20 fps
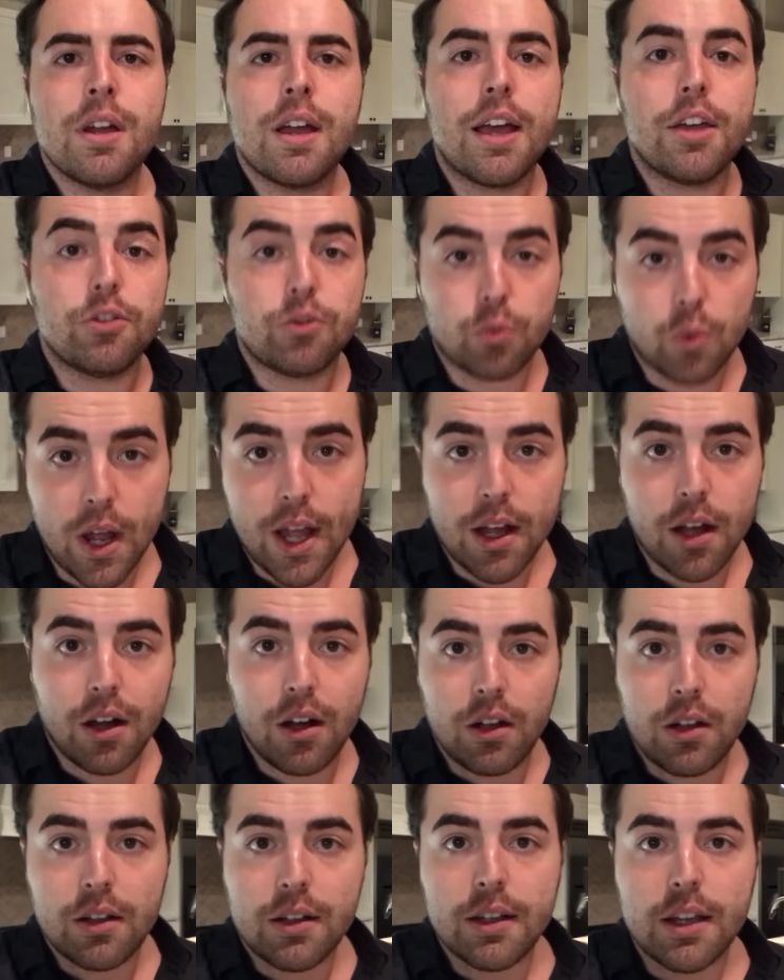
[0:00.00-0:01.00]
as
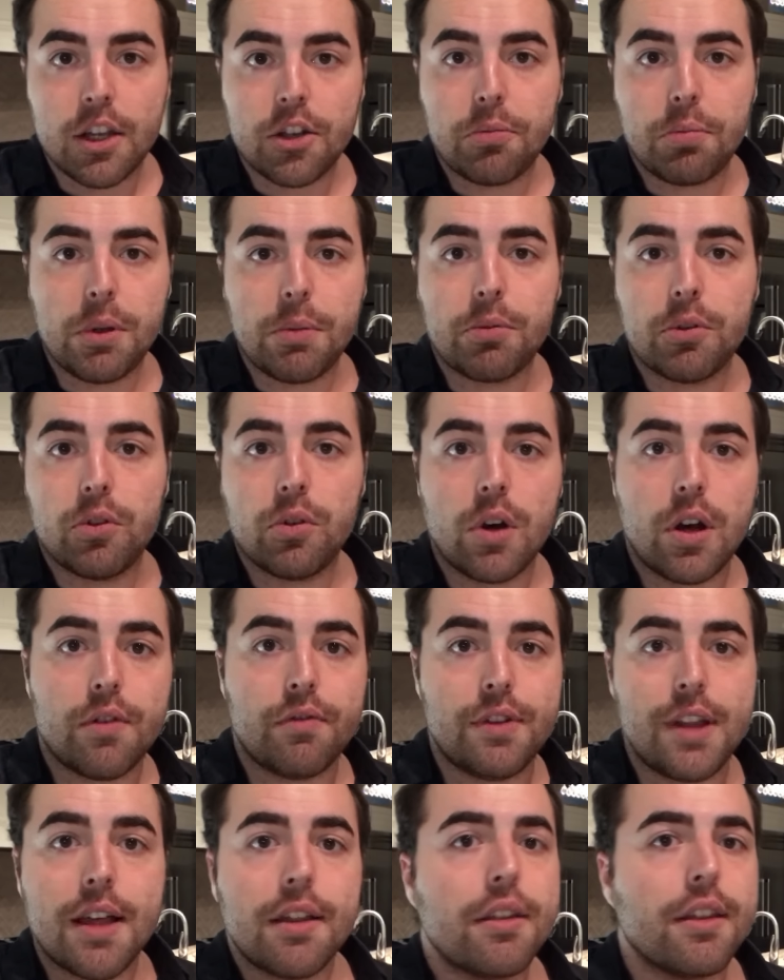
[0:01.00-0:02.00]
well as people who
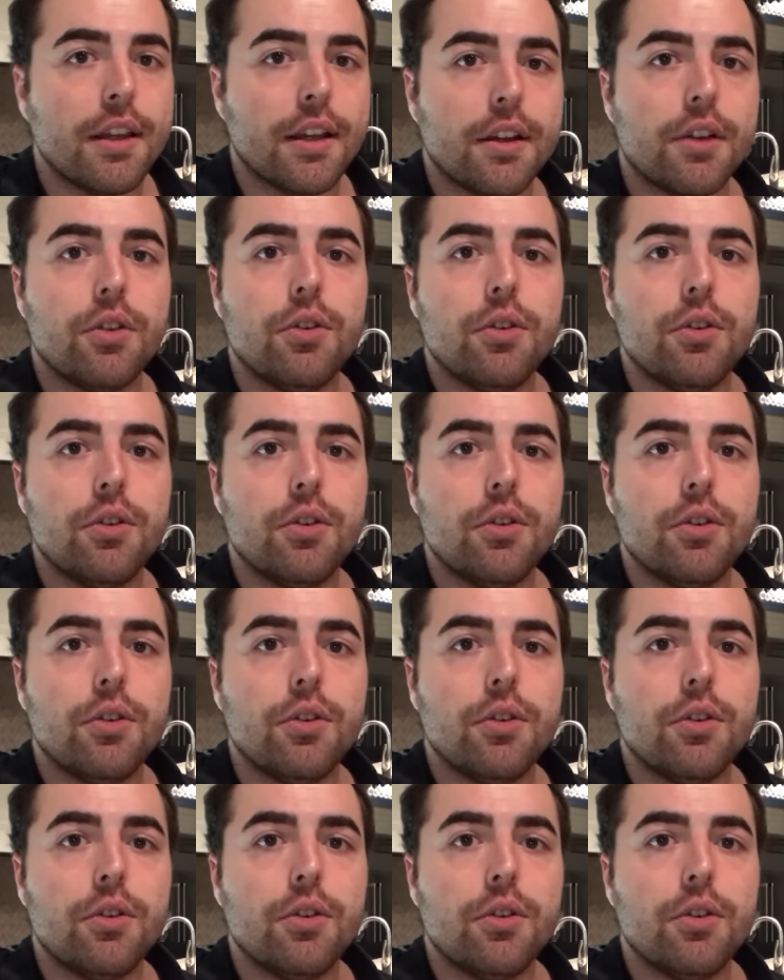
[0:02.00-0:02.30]
have nothing,